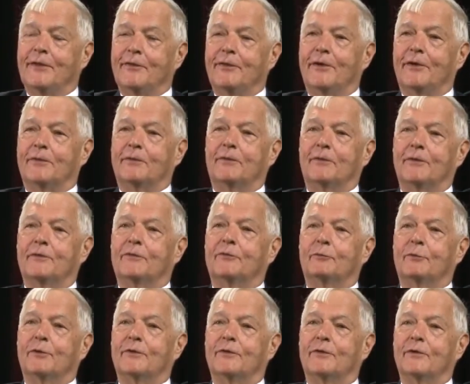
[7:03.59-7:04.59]
that this
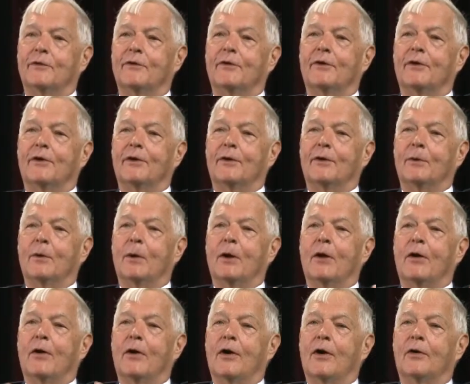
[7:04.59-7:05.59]
was a,
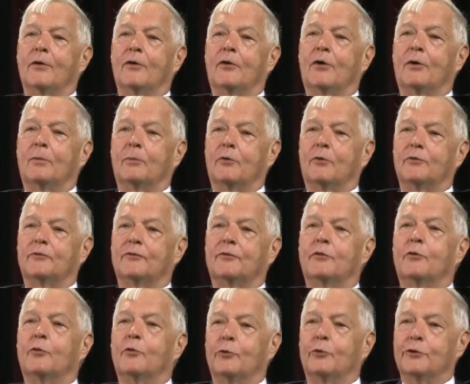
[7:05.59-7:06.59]
a, an almost
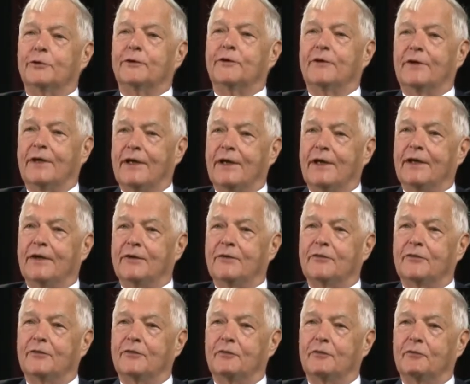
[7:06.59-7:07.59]
golden
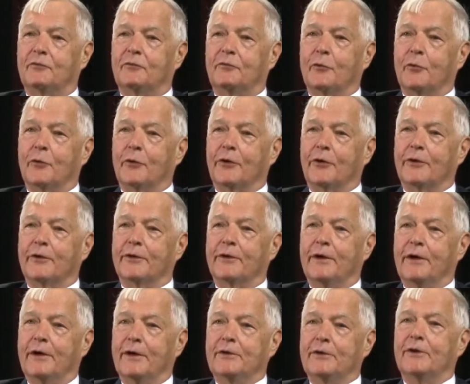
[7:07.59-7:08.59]
age for
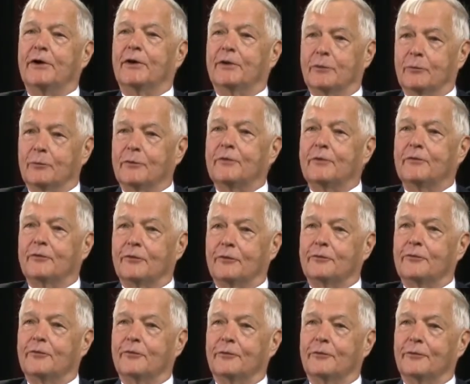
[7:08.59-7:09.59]
young
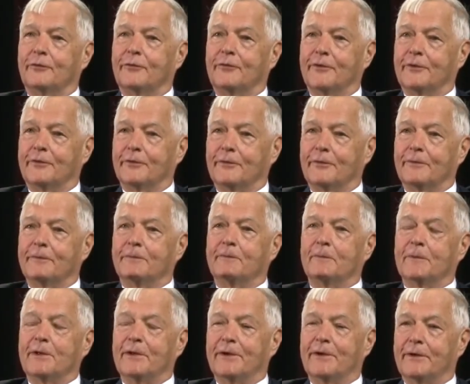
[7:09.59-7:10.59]
researchers
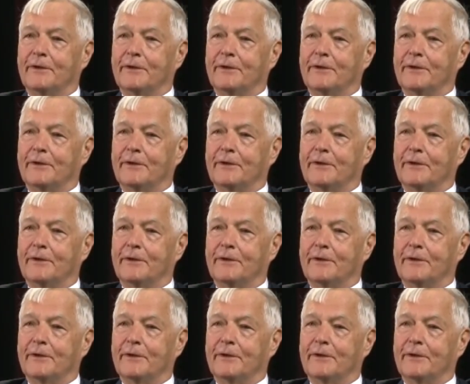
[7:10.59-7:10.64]
in, in,